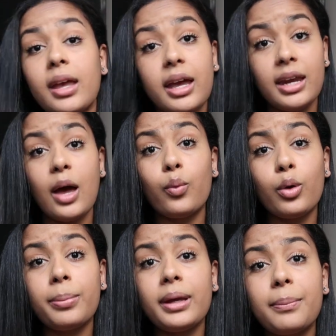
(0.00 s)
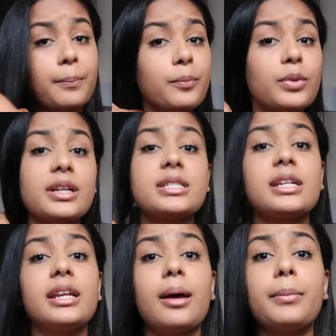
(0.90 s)
And I will be
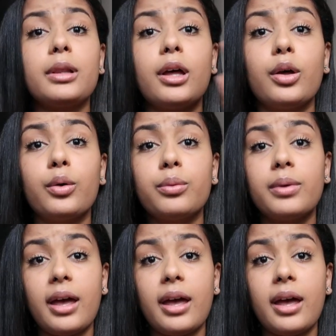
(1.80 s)
listing down below